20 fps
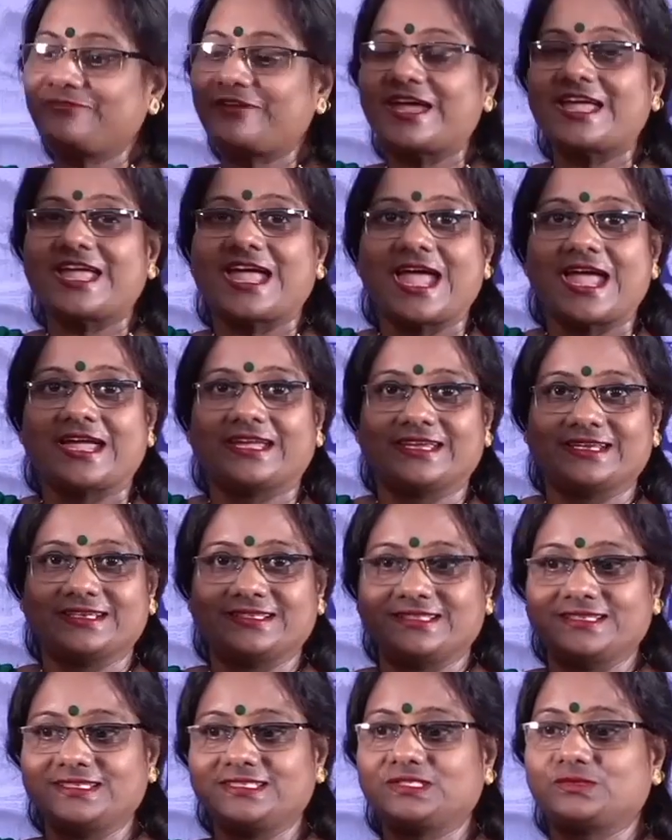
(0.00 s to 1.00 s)
I hang it
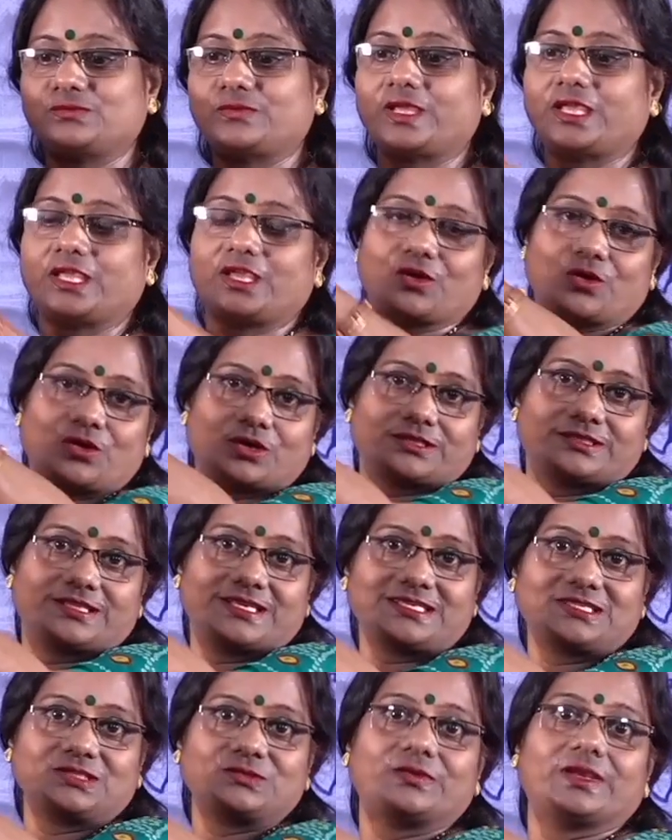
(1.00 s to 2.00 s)
this way or
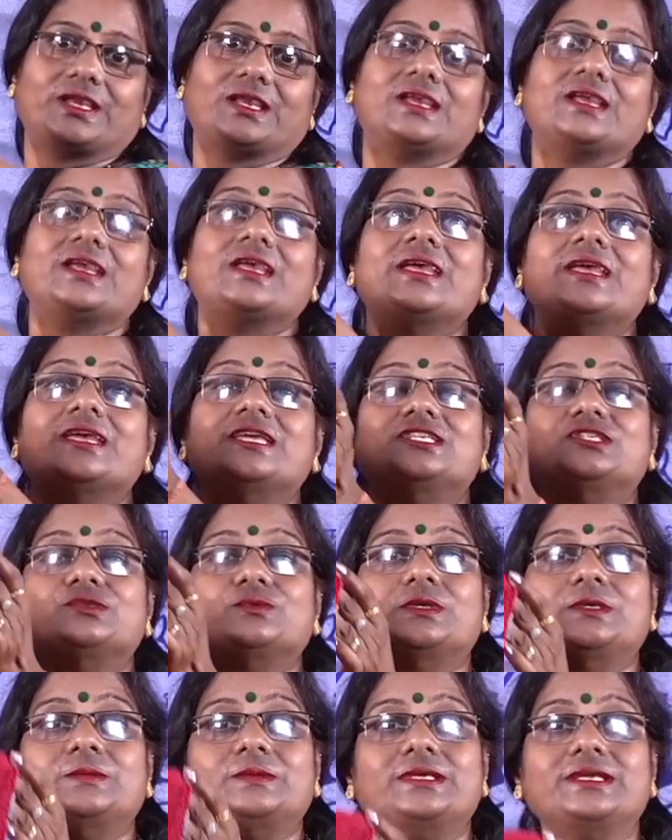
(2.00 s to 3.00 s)
this way,
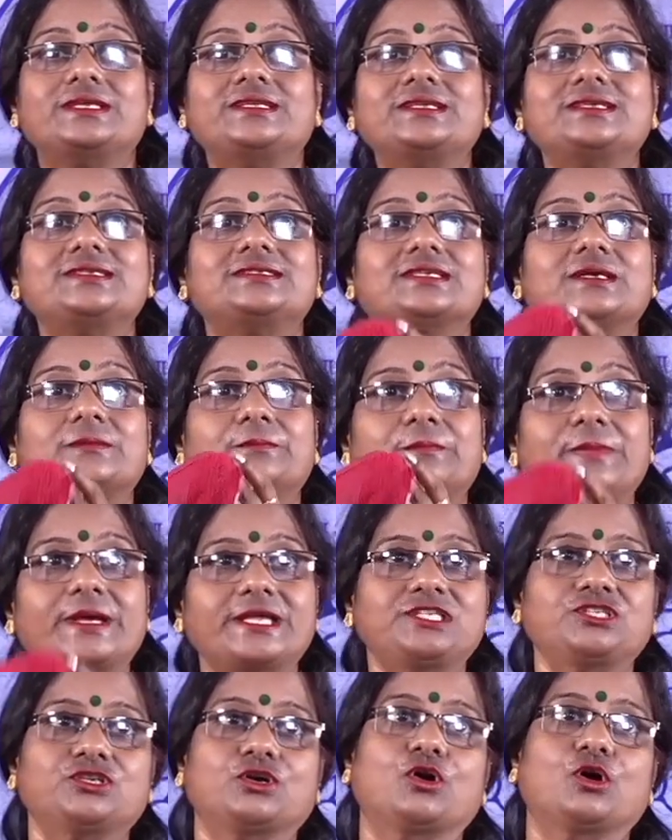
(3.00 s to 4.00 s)
it is a
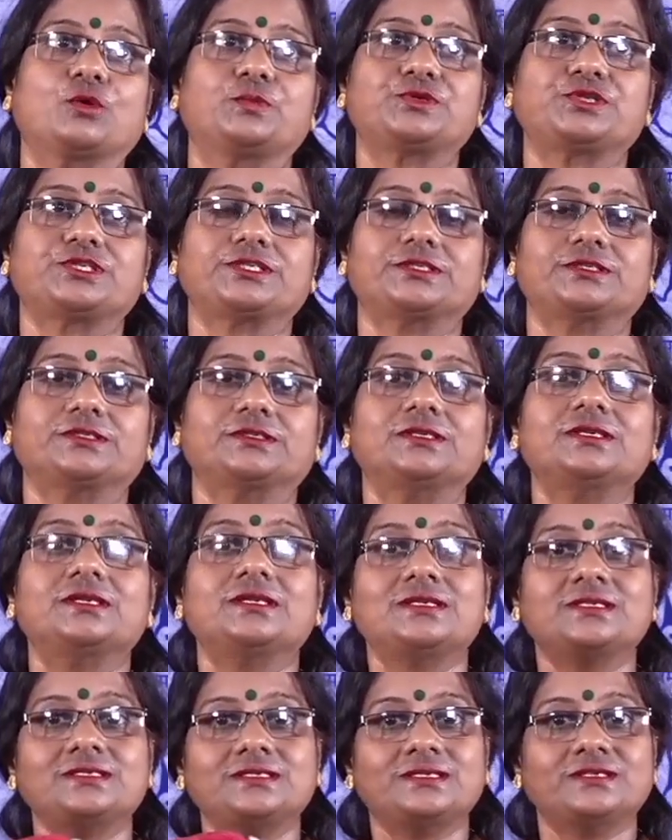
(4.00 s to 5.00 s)
better option.
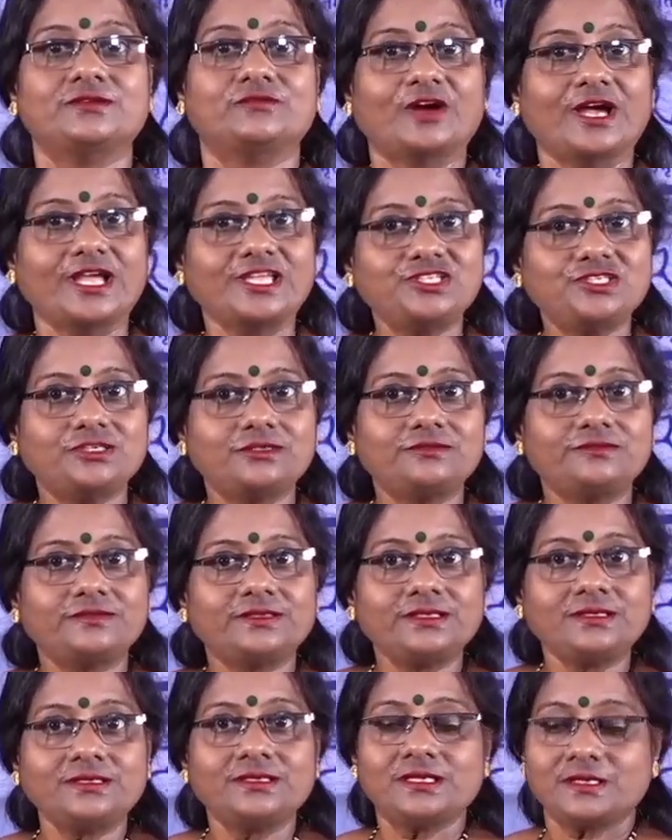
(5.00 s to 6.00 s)
Why, children?
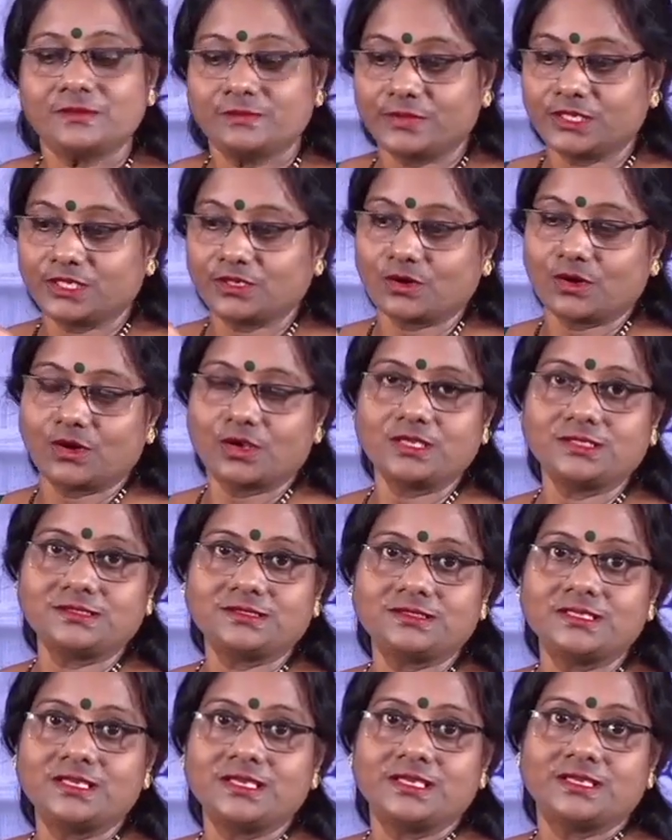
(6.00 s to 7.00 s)

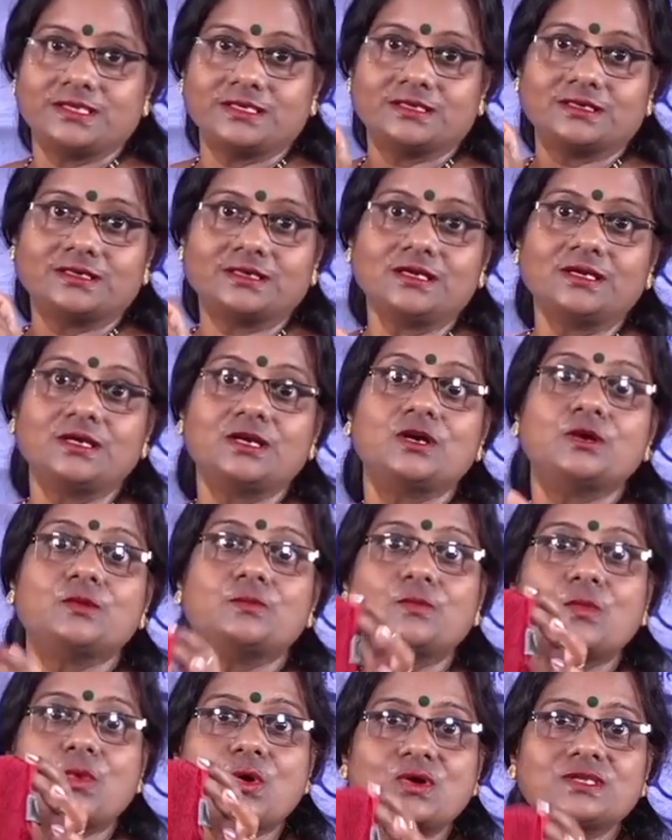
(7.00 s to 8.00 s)
Because here
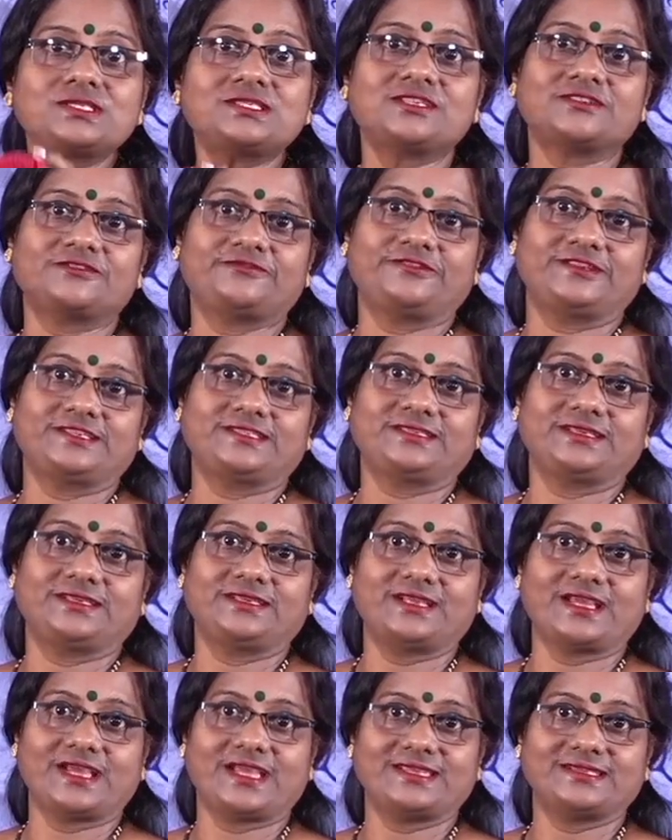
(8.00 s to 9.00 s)
more surface
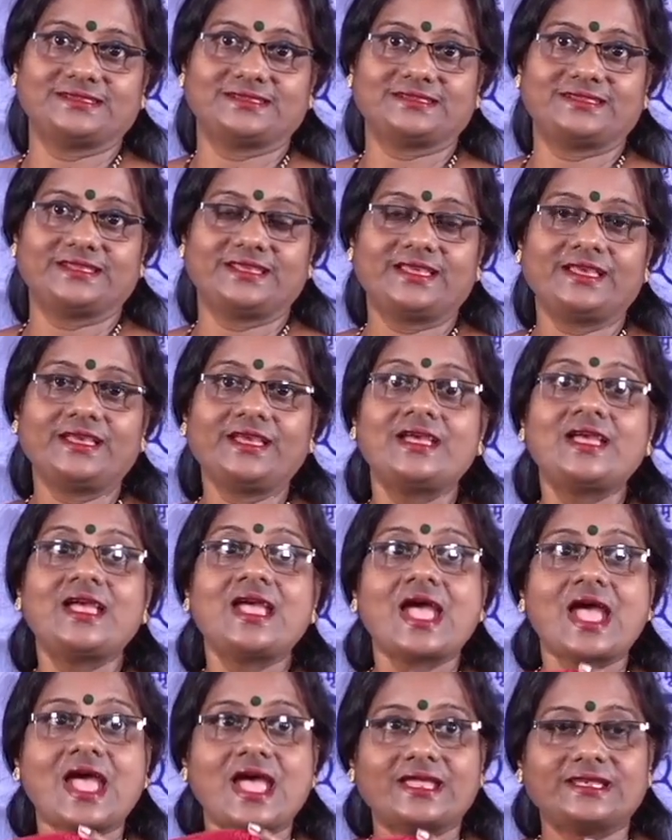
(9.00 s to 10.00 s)
area is there
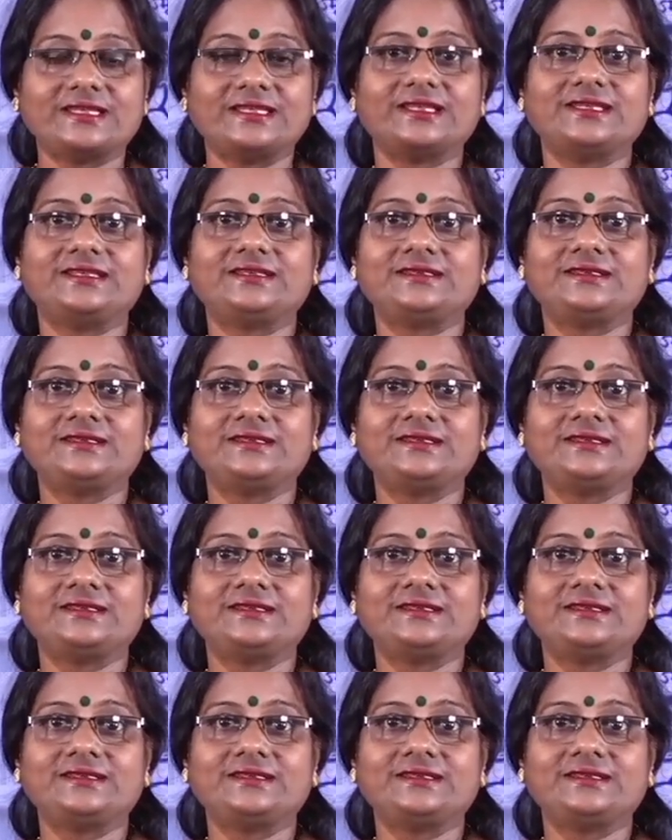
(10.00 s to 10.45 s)
and it